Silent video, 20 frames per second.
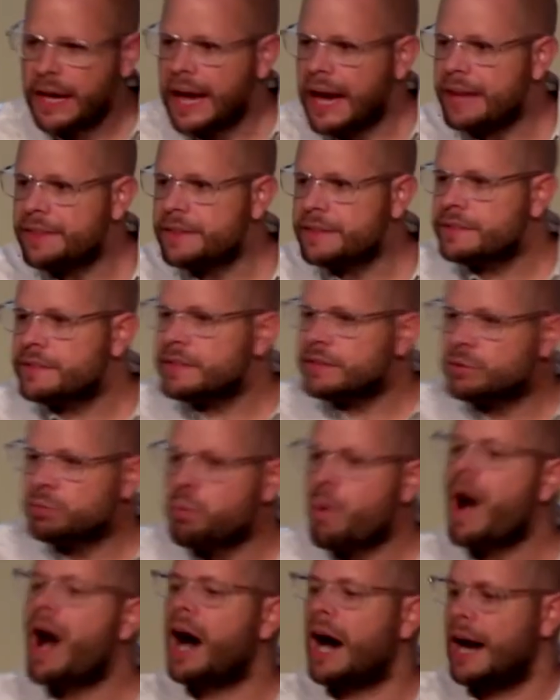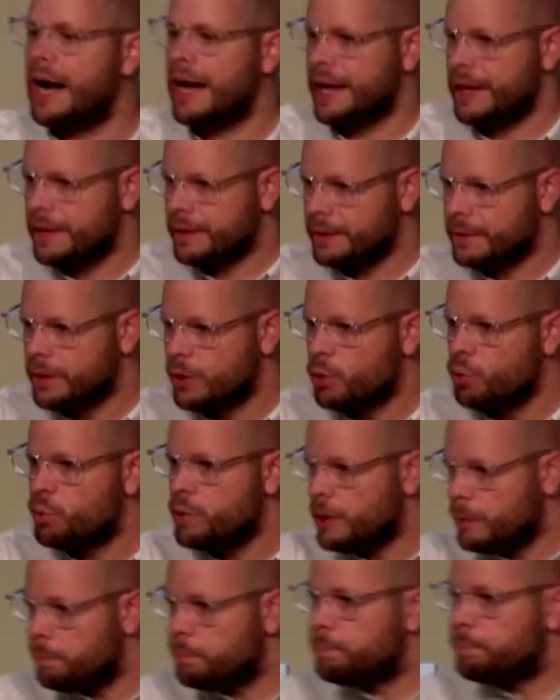And this is why
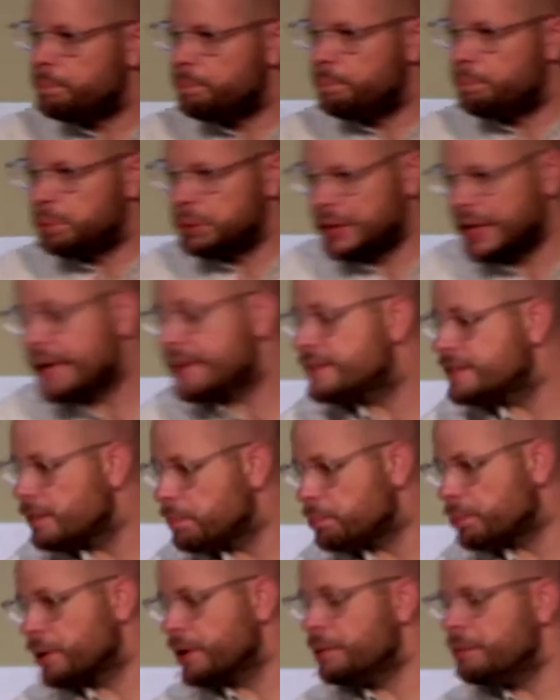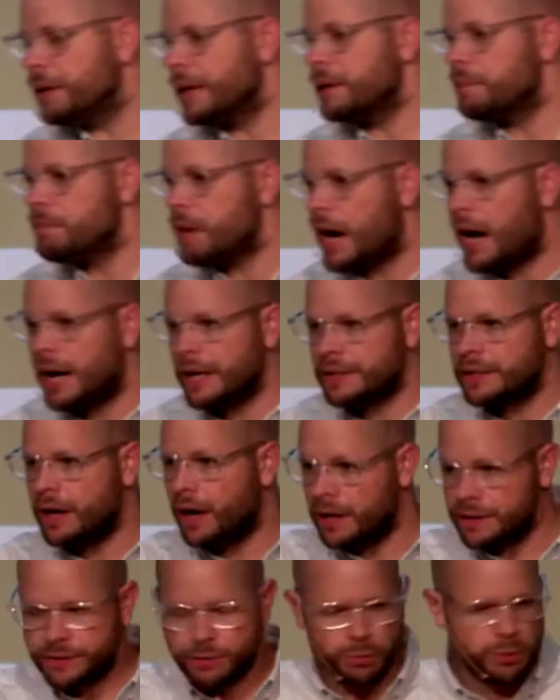we place a premium on
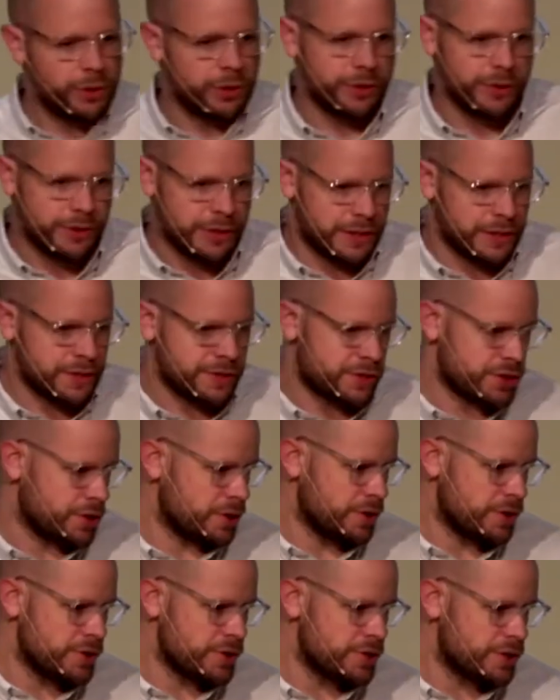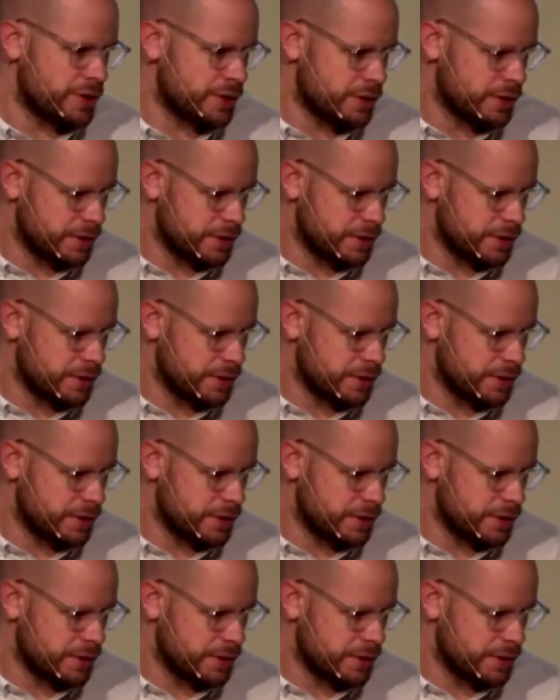God's word in this church.